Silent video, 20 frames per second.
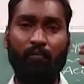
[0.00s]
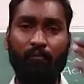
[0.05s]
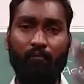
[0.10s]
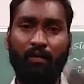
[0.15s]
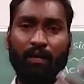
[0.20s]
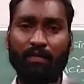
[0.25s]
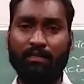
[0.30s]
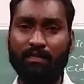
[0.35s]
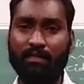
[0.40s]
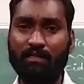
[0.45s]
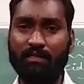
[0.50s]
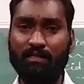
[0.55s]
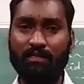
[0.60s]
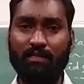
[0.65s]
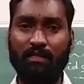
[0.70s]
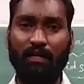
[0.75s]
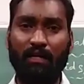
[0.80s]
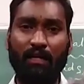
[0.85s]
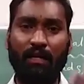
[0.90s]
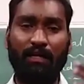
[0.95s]

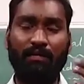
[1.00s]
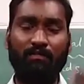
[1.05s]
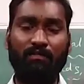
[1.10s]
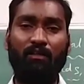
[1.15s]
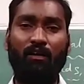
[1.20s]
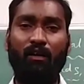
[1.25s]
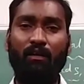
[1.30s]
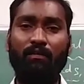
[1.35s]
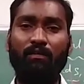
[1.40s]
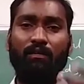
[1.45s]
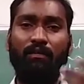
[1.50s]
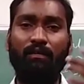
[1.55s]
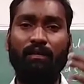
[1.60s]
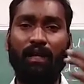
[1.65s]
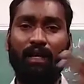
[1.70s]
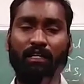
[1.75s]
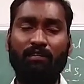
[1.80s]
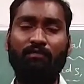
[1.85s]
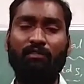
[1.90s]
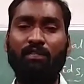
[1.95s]
bases and salt
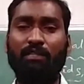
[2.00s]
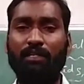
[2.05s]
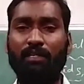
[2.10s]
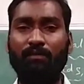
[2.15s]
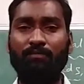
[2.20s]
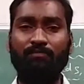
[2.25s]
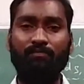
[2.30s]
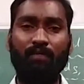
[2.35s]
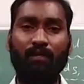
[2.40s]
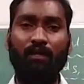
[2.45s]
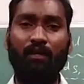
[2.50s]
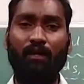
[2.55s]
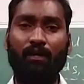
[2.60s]
react with the